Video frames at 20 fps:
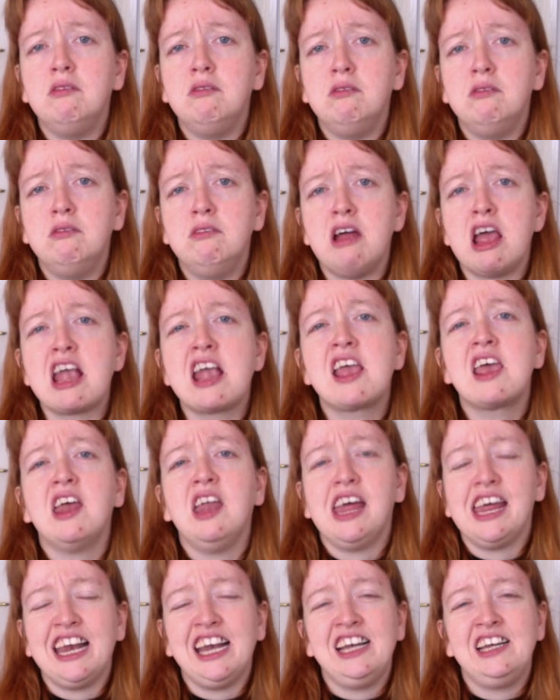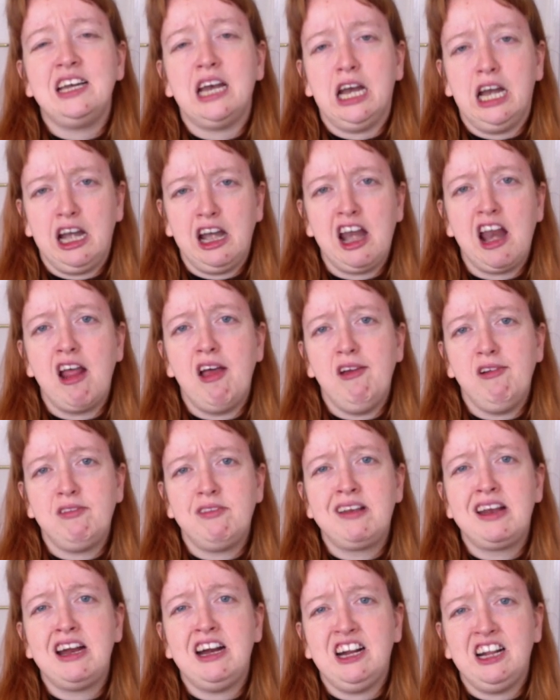regulation of
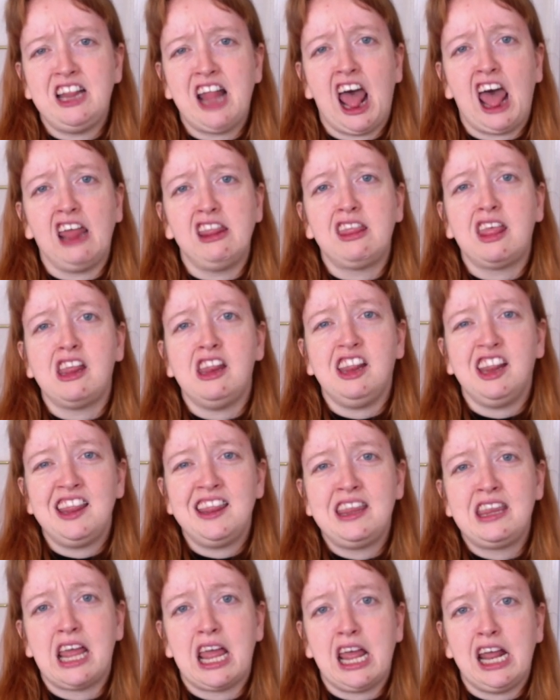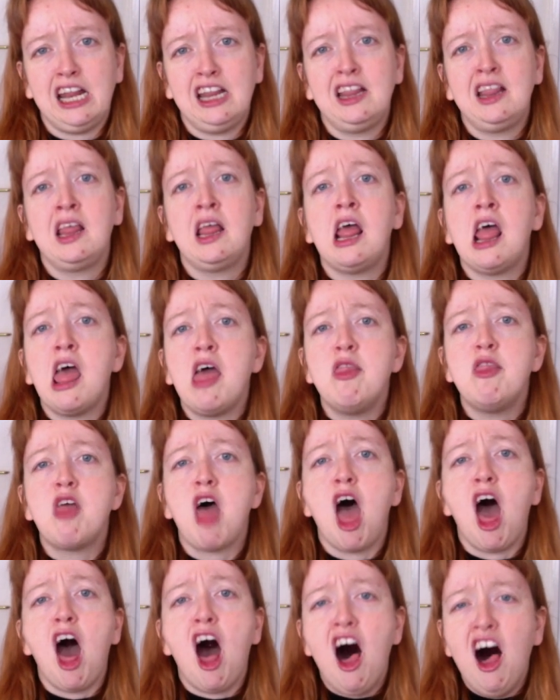2006
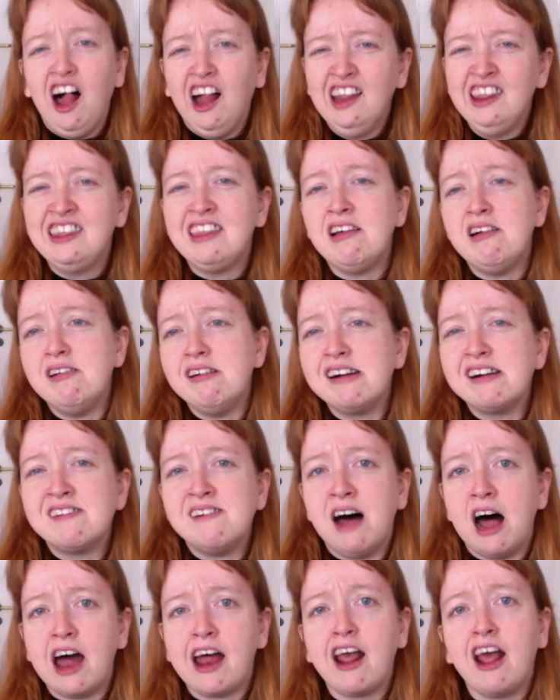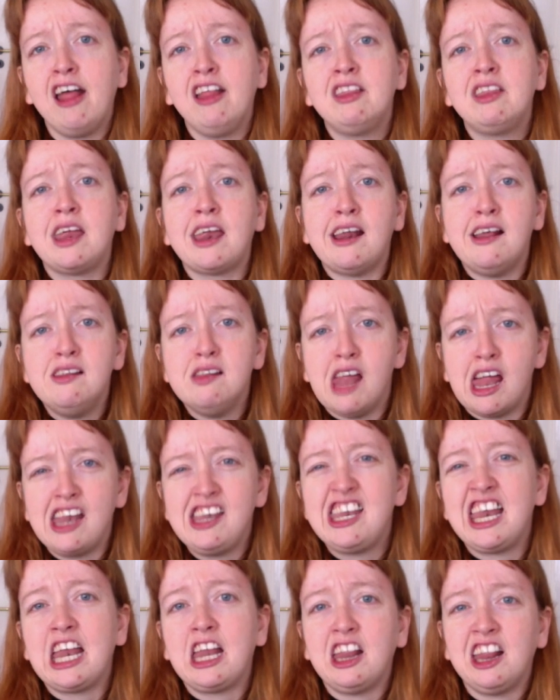that also requires that
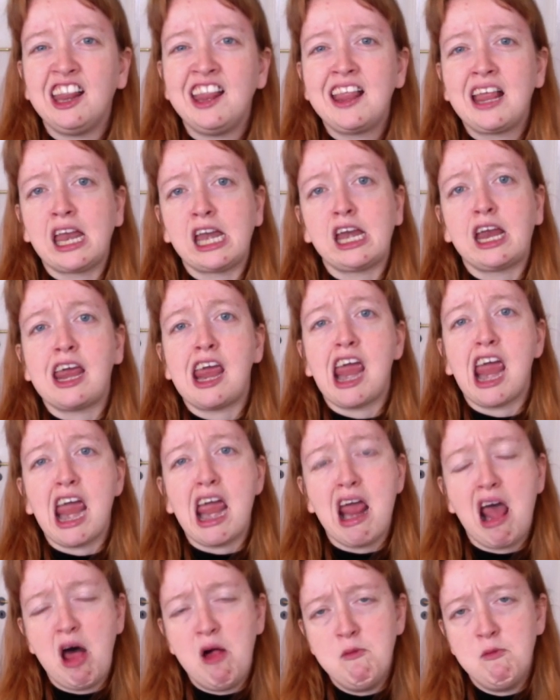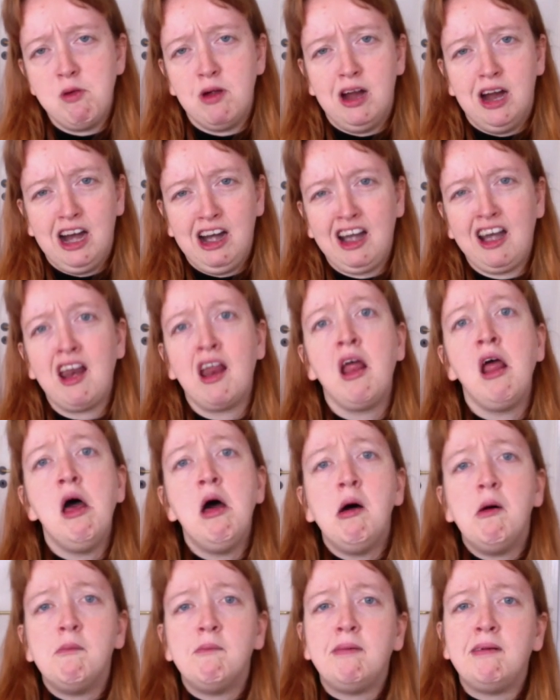London City Airport
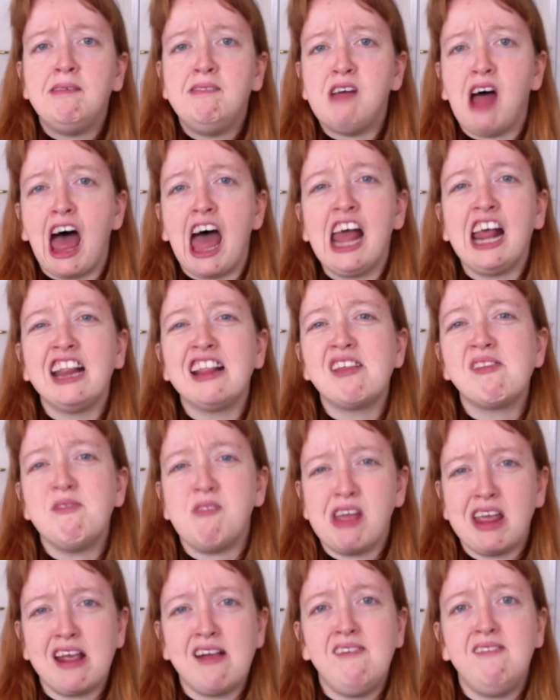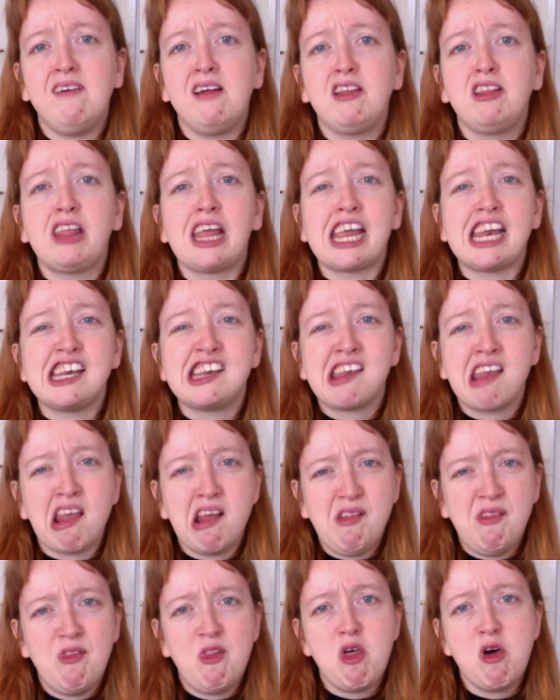provides me with a
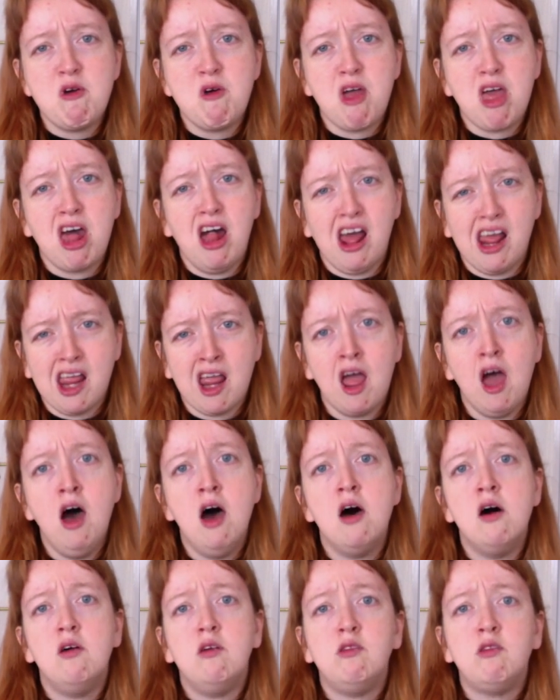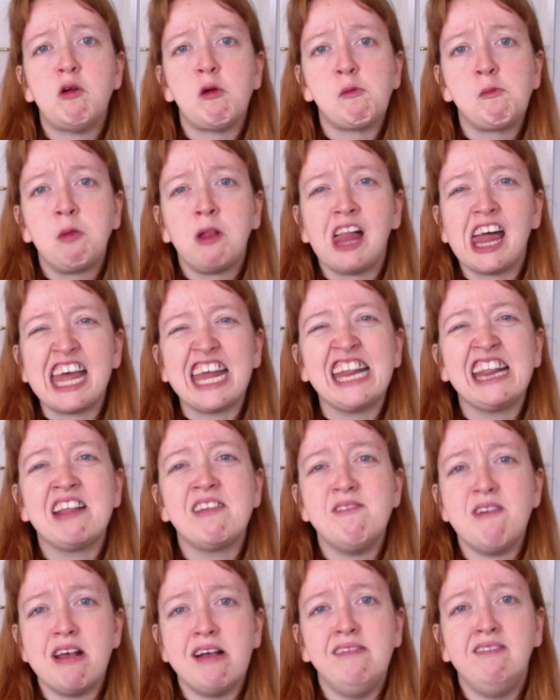temporary
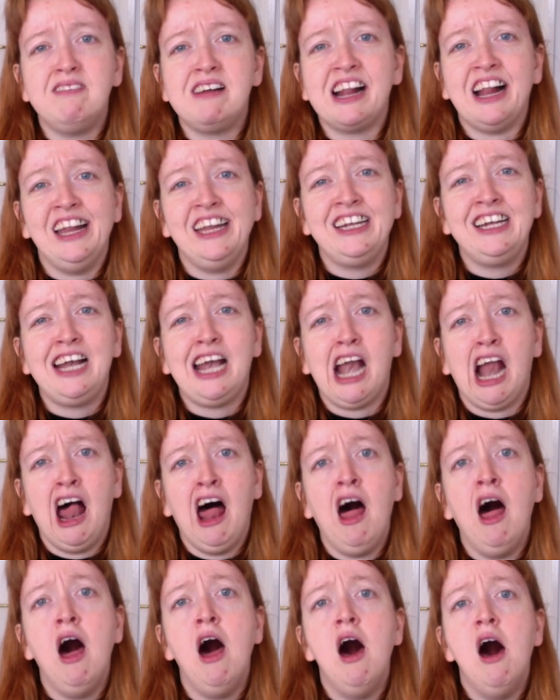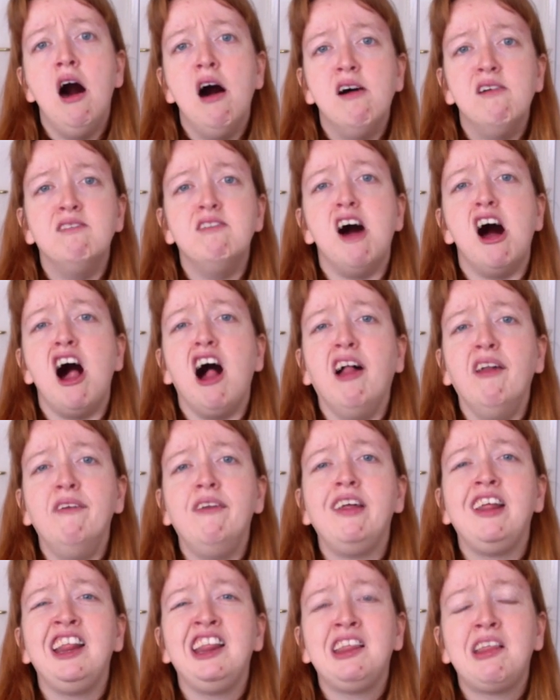replacement wheelchair while
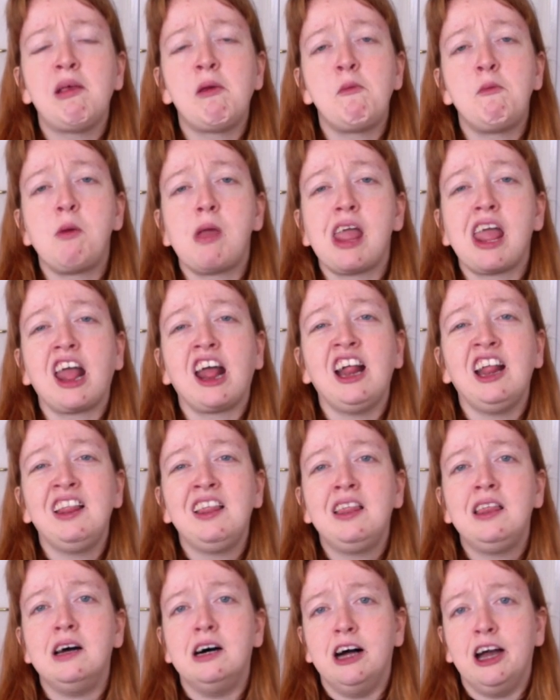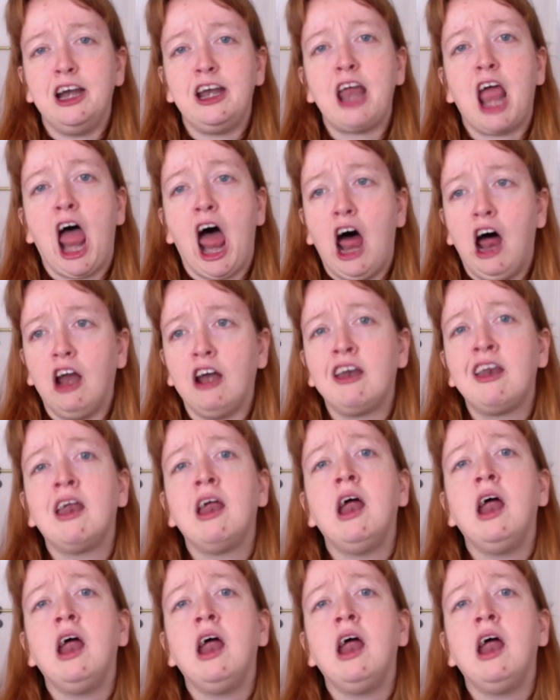this is being sorted out.